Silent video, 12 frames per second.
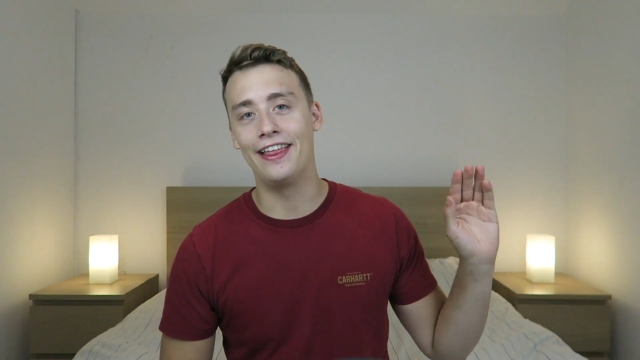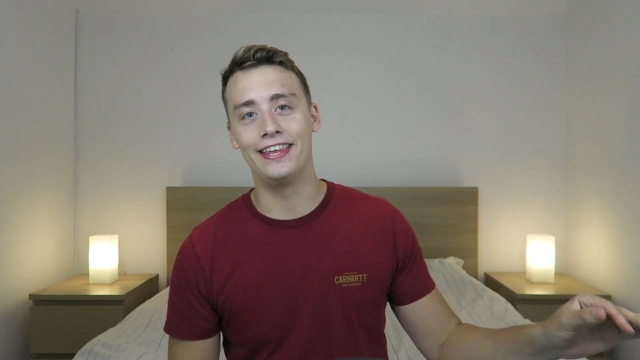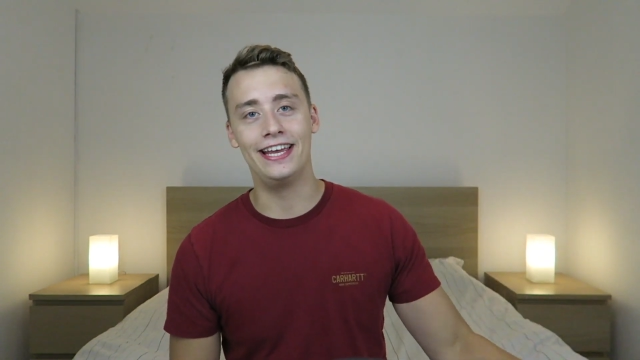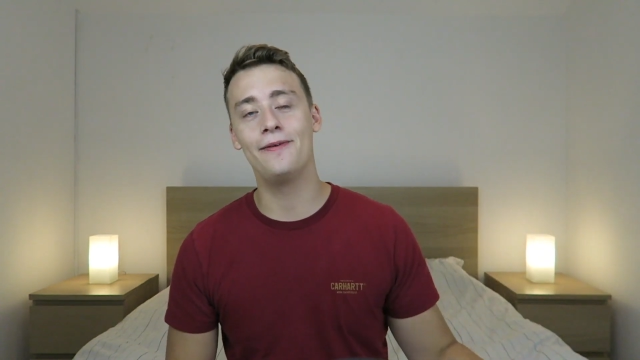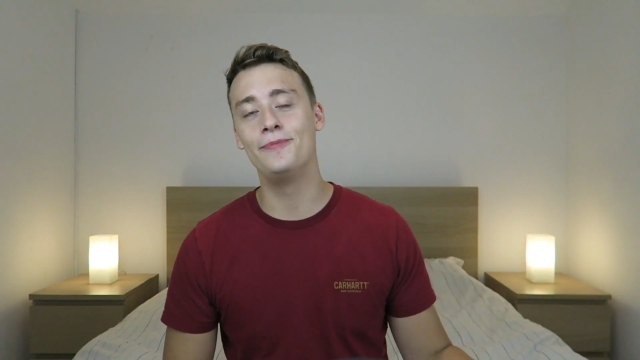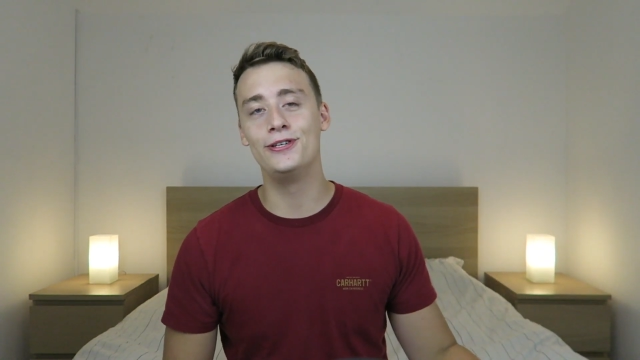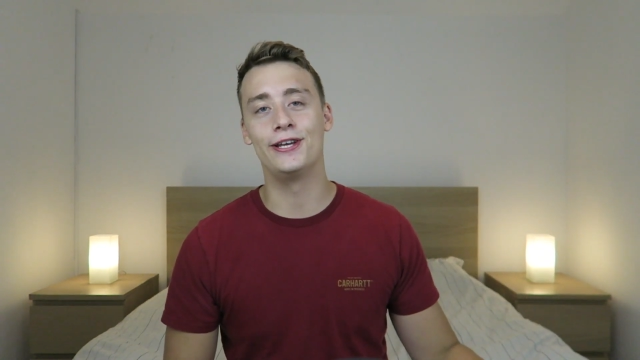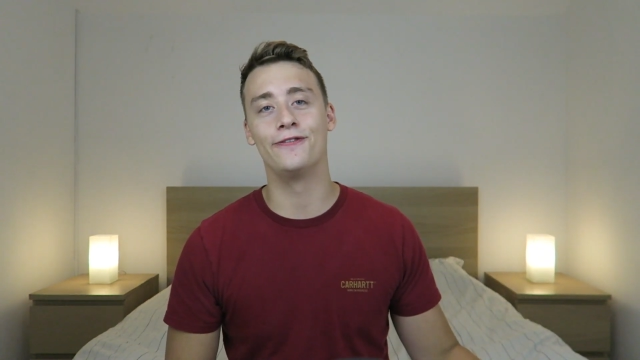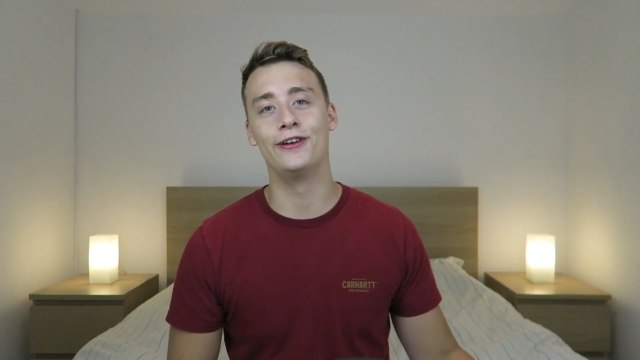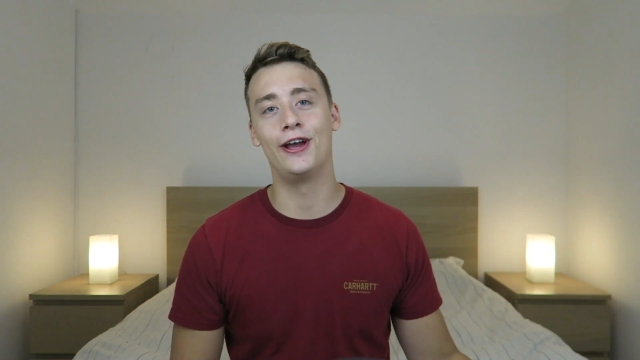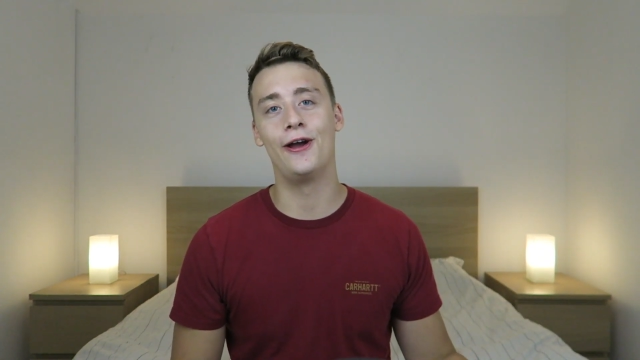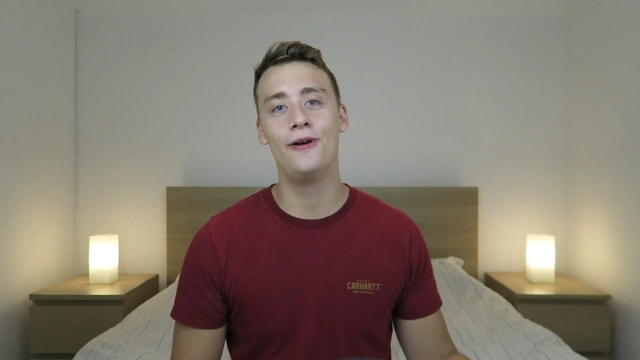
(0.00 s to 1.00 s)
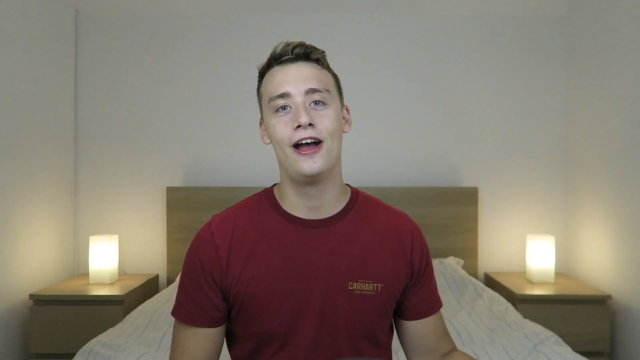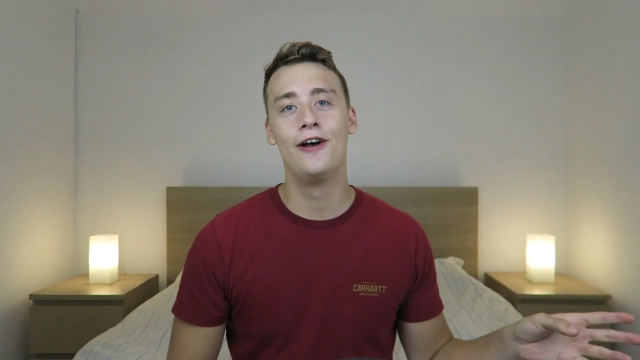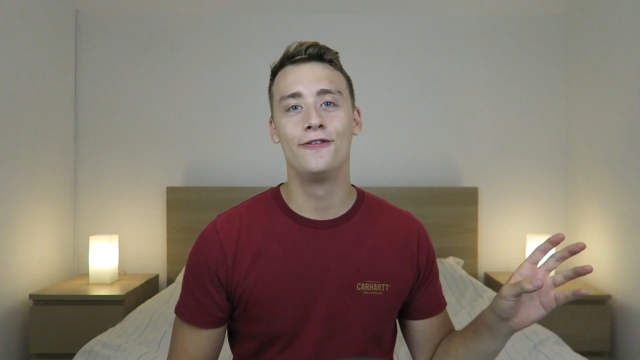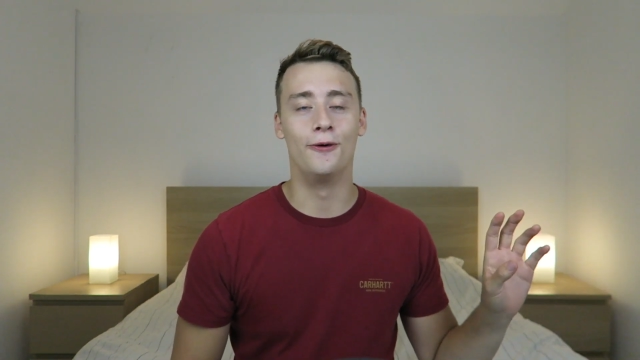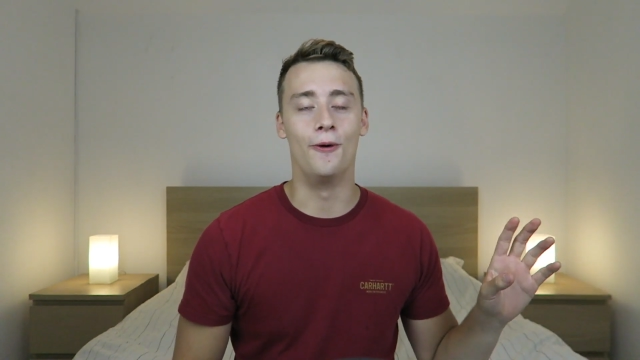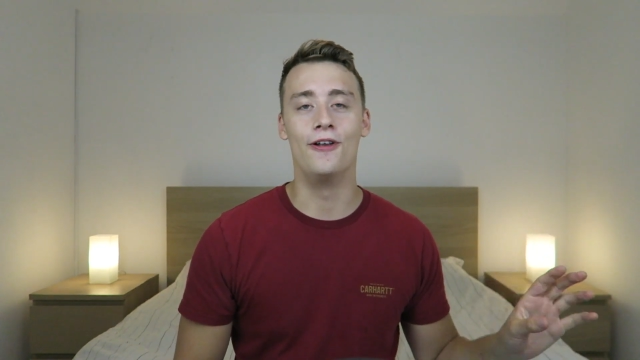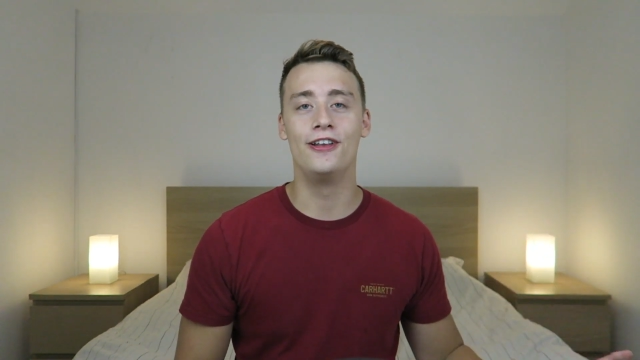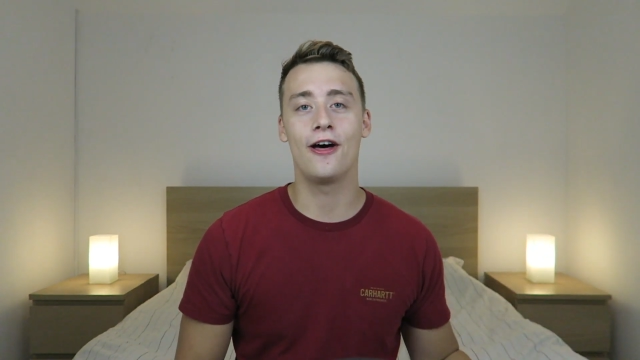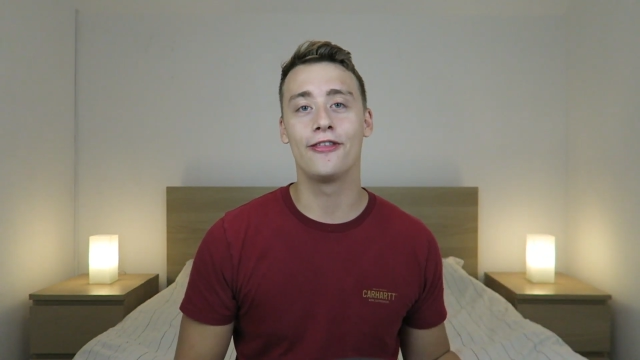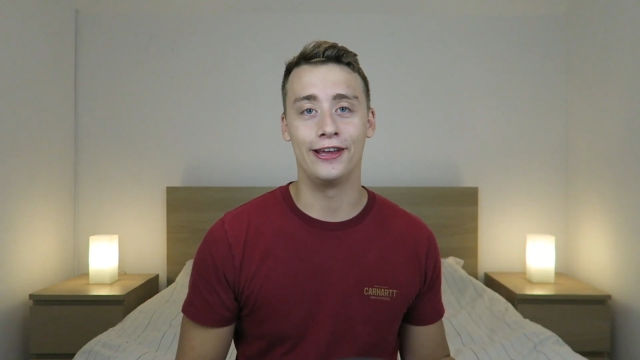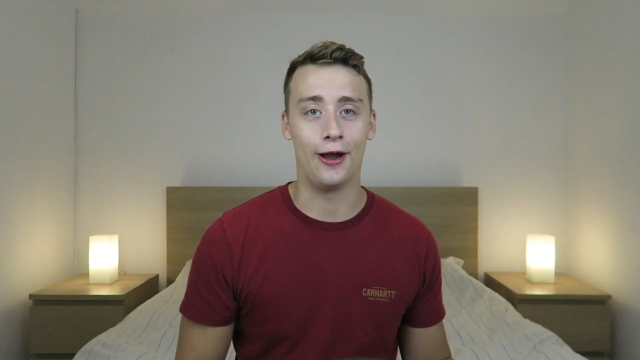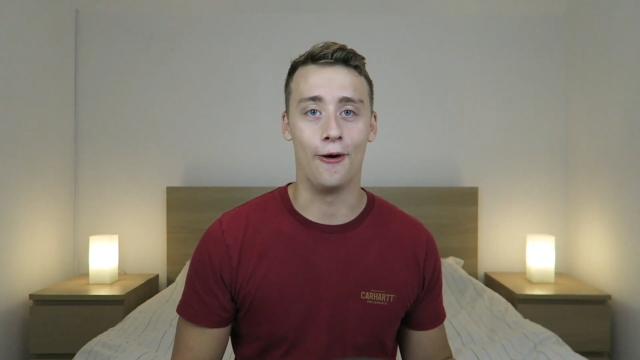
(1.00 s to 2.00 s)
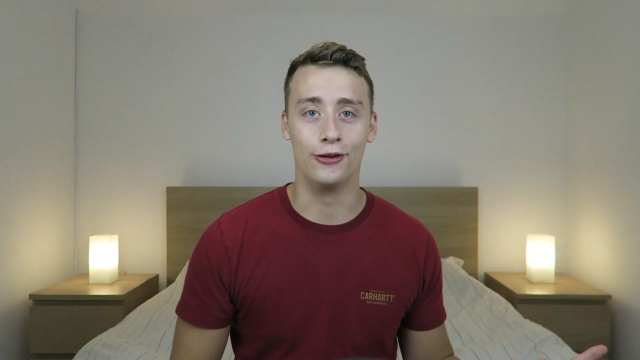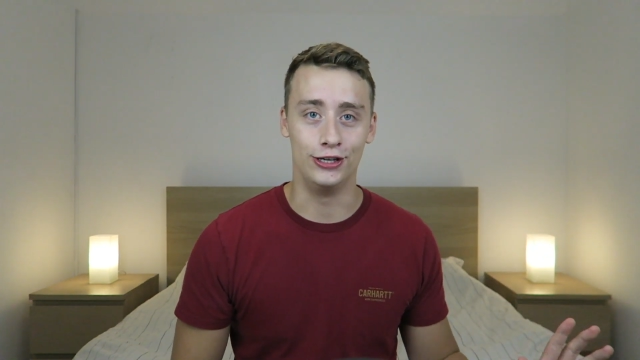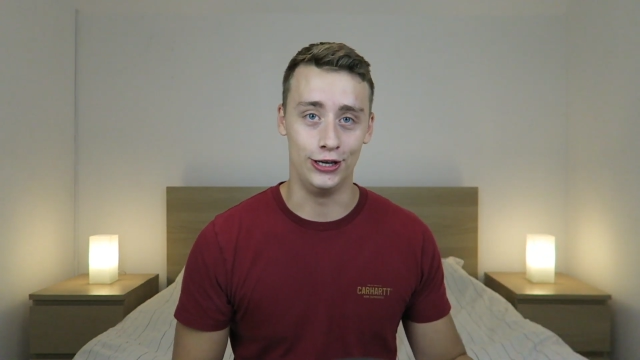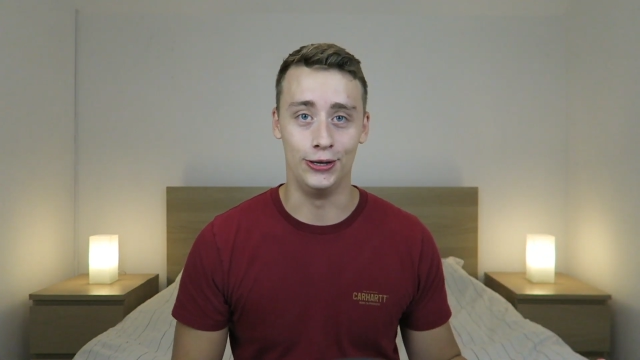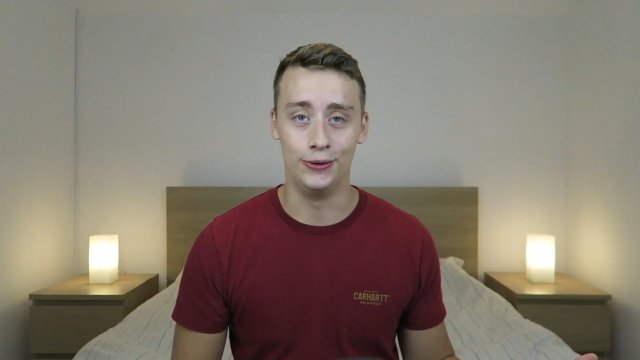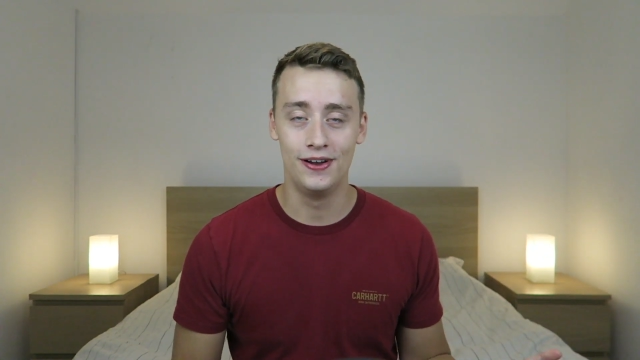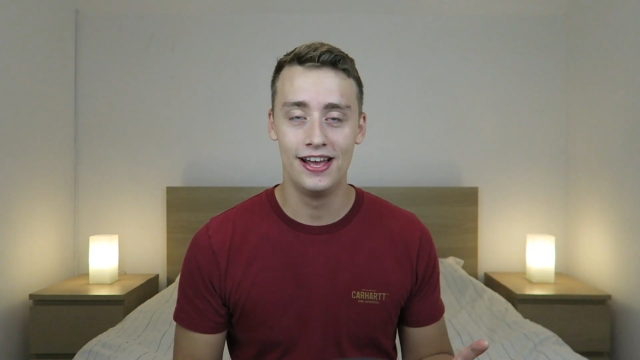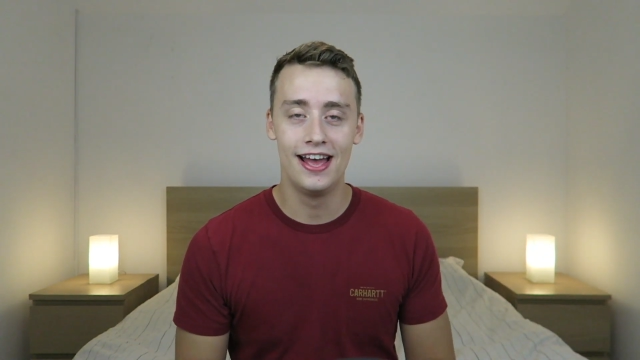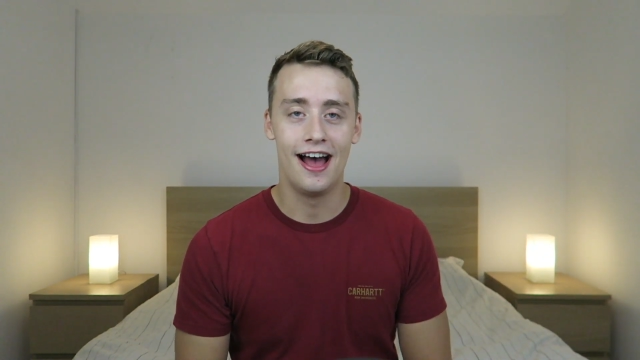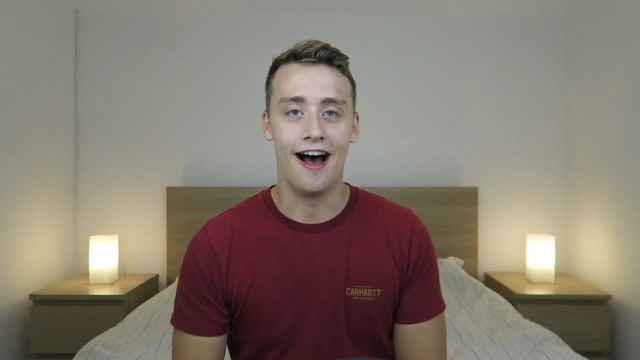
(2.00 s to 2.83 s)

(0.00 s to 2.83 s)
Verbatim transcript: at the music video for Nothing On You.